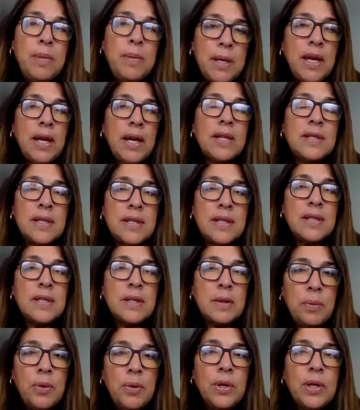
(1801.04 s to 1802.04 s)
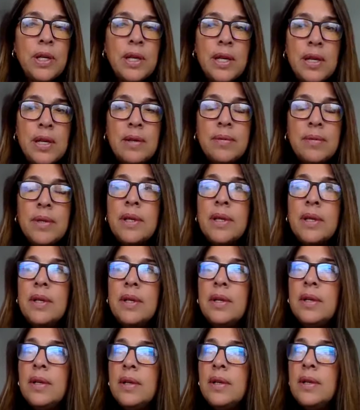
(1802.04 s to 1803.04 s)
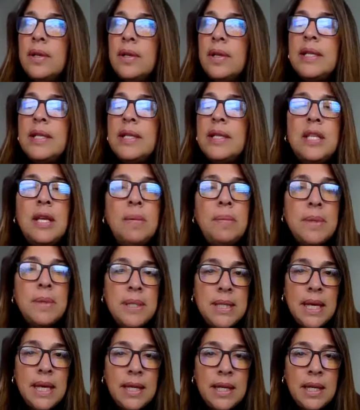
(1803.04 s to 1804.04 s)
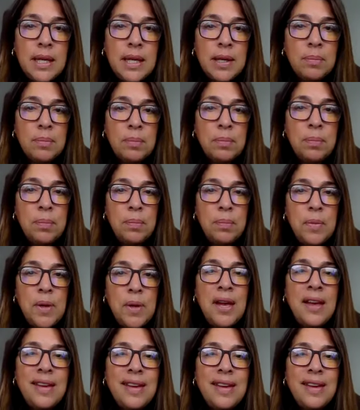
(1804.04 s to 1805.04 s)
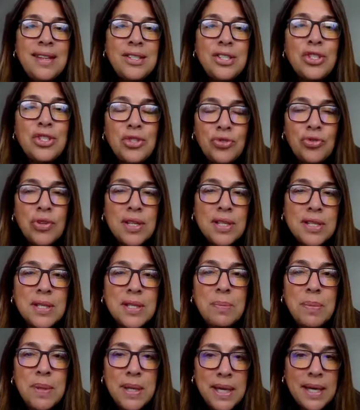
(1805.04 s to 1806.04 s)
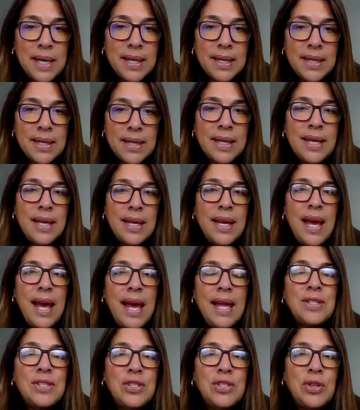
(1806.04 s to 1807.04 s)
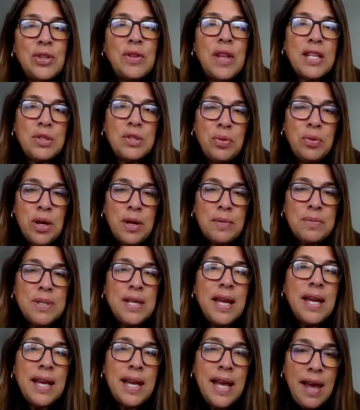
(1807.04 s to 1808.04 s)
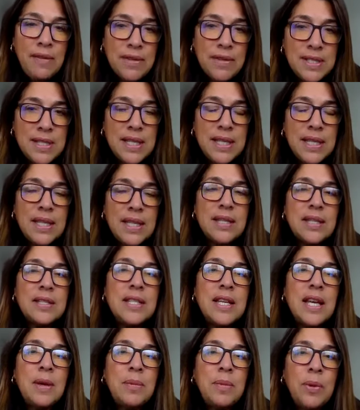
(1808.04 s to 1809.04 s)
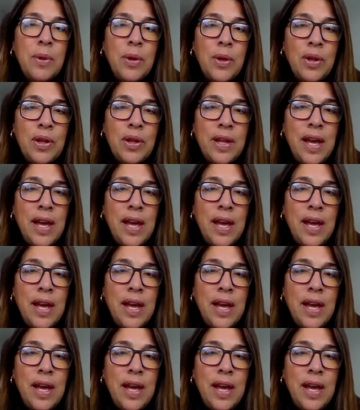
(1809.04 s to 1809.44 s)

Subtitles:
because this is a pretty intimidating industry to be in. And so that's where I'm saying have a seat at the table,